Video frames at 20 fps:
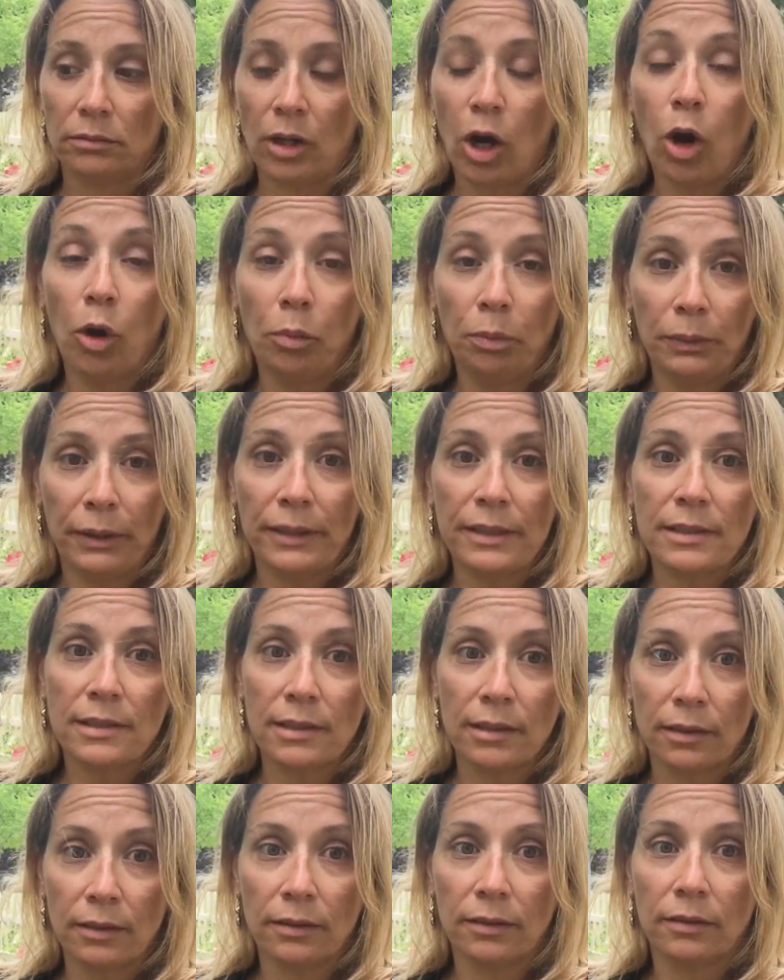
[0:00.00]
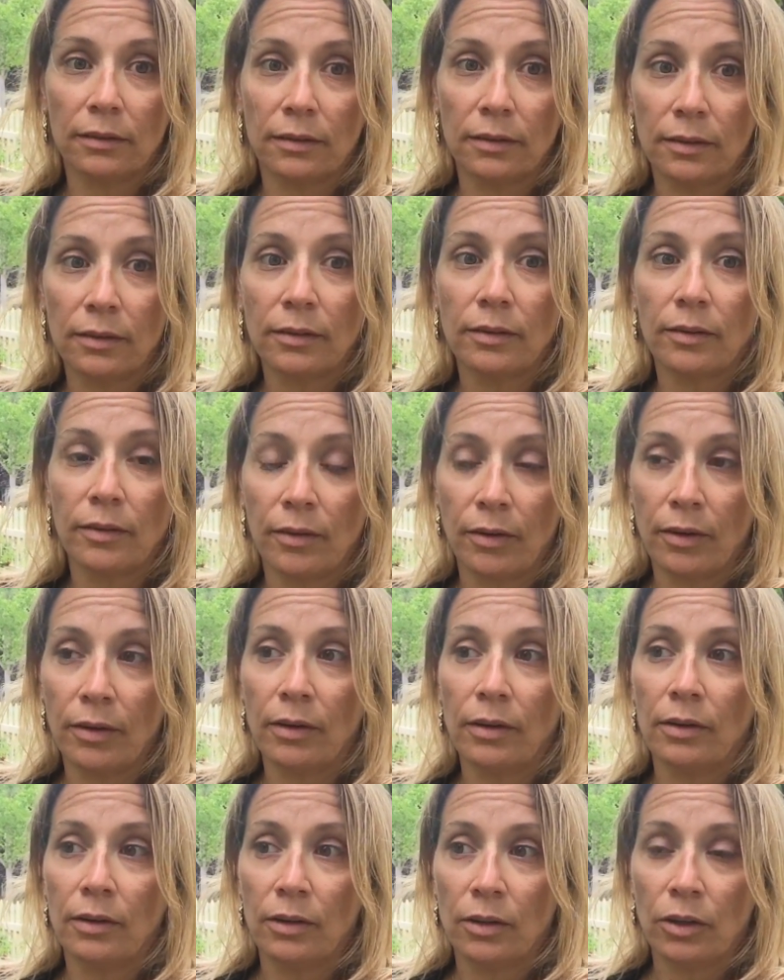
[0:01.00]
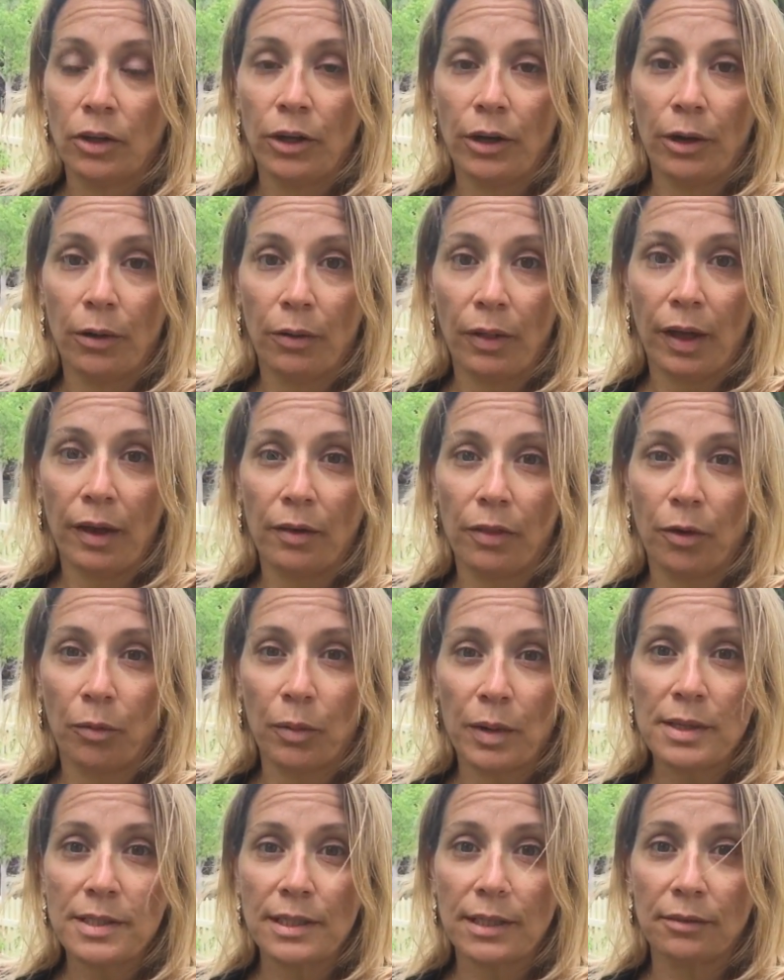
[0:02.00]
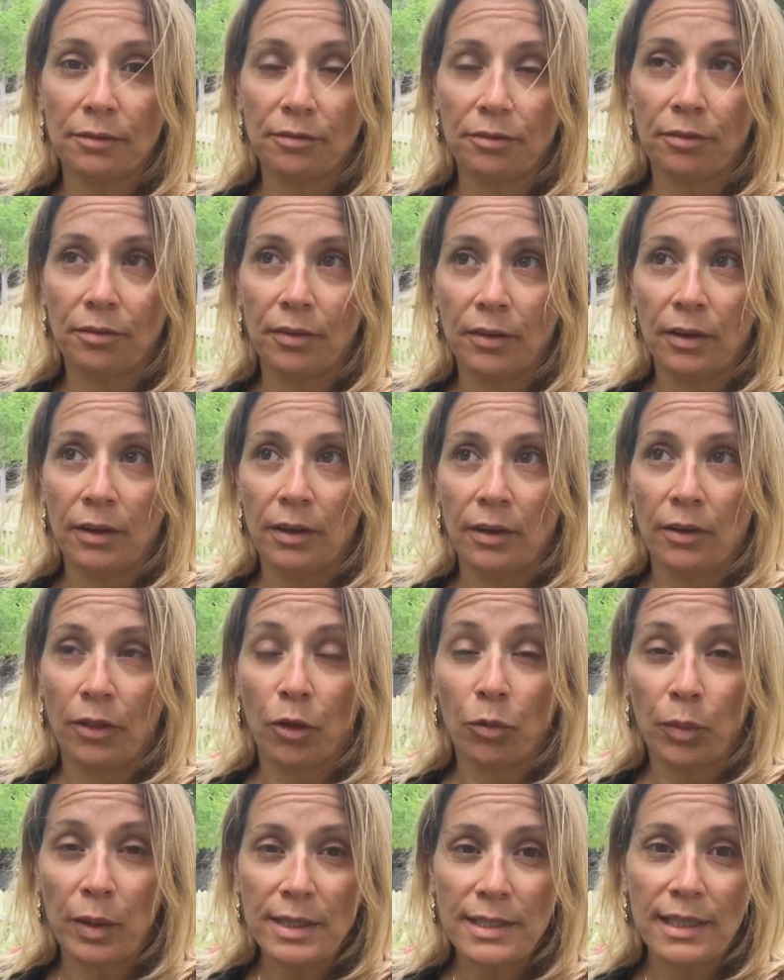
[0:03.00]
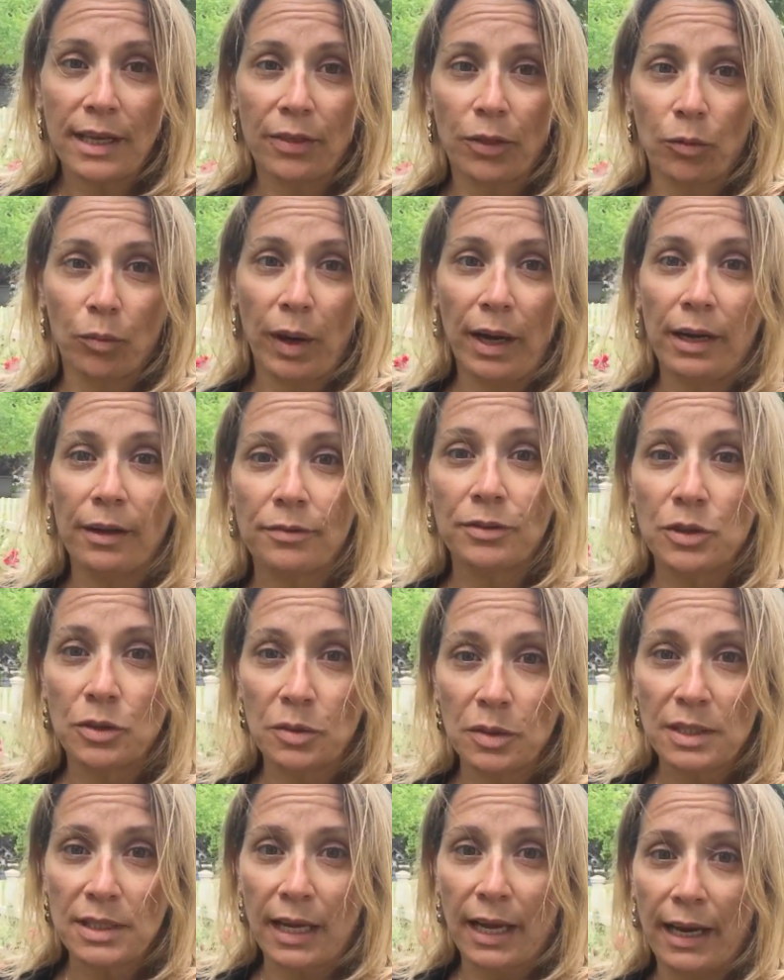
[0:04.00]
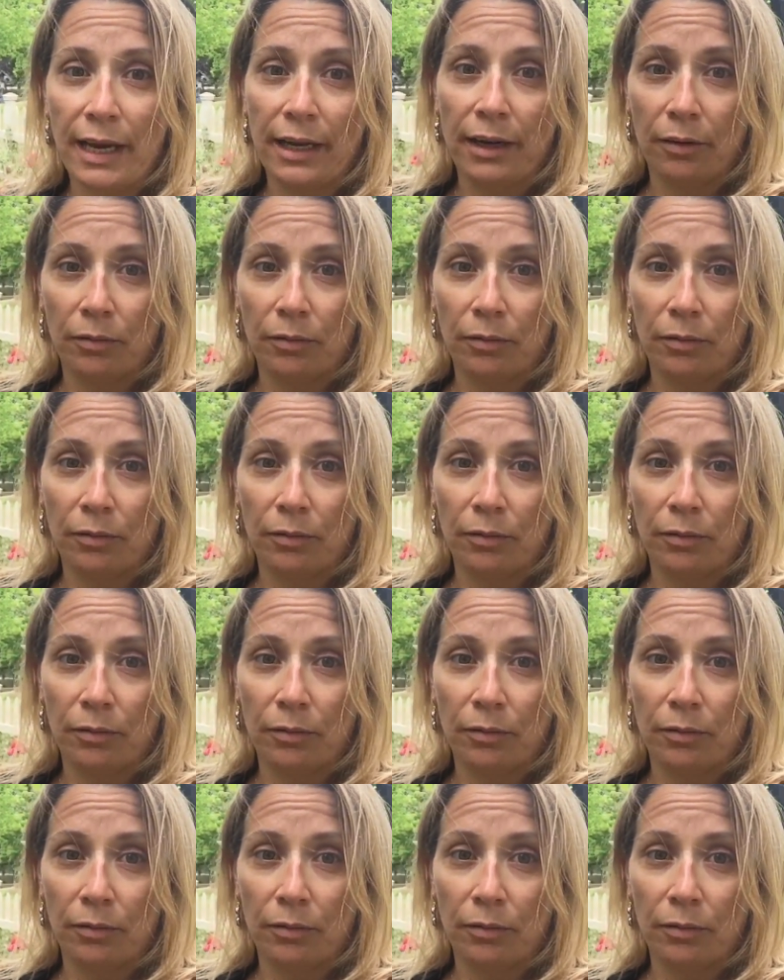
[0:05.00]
hopeless. The risk and the rate of suicide